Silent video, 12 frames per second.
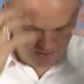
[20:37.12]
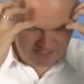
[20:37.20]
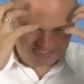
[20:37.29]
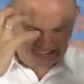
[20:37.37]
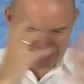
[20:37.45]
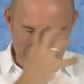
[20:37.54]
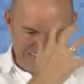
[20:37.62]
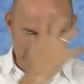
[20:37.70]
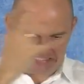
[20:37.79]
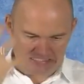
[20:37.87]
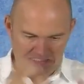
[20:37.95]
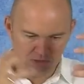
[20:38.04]
but it's
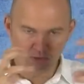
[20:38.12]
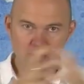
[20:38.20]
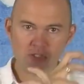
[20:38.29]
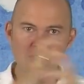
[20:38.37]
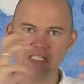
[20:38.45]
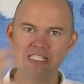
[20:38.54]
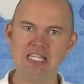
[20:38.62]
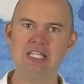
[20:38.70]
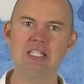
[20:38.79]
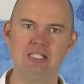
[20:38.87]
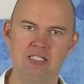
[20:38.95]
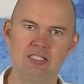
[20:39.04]
like you don't
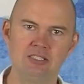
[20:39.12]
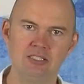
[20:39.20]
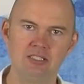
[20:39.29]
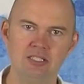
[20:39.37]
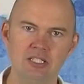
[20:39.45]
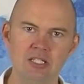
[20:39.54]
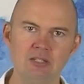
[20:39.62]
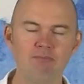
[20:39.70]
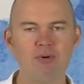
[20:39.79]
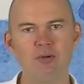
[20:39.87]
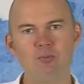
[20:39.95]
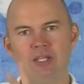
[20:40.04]
get it.
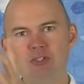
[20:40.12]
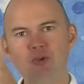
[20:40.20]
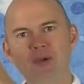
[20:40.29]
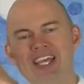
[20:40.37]
But when you